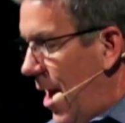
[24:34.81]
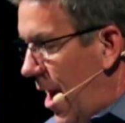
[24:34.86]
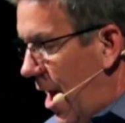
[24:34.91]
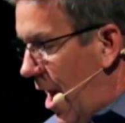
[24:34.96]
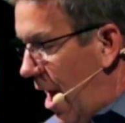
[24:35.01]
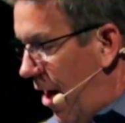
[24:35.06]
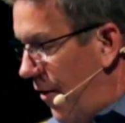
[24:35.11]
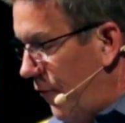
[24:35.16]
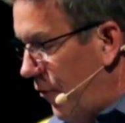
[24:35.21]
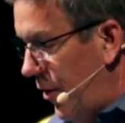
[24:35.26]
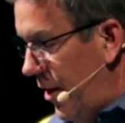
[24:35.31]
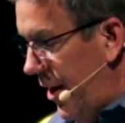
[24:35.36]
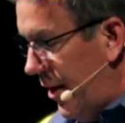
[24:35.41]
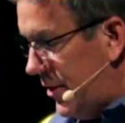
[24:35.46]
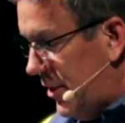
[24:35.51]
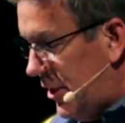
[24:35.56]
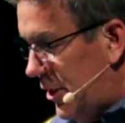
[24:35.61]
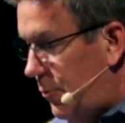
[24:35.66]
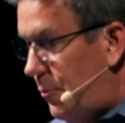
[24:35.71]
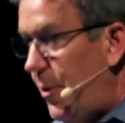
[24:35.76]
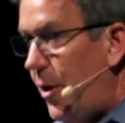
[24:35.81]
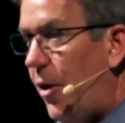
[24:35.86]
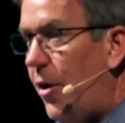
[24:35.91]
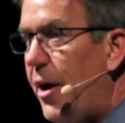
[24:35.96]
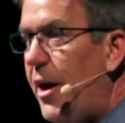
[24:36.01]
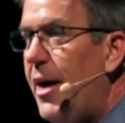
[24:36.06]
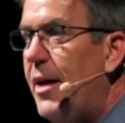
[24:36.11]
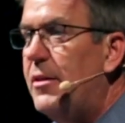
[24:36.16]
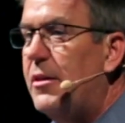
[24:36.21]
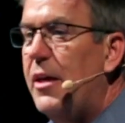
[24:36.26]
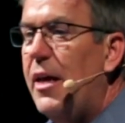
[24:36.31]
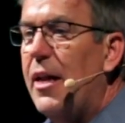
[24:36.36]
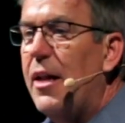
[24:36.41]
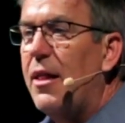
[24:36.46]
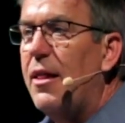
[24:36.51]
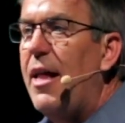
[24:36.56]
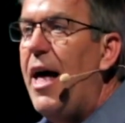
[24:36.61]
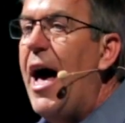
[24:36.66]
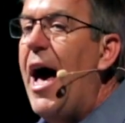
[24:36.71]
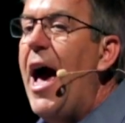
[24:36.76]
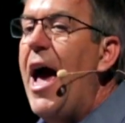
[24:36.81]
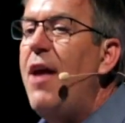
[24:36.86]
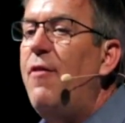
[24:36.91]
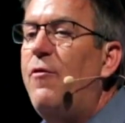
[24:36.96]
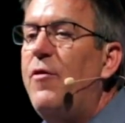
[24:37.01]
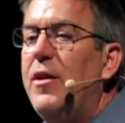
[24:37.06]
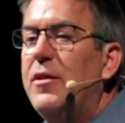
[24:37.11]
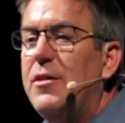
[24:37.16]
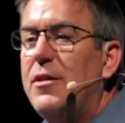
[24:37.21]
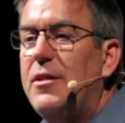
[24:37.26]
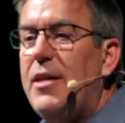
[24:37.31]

Every experience in life is a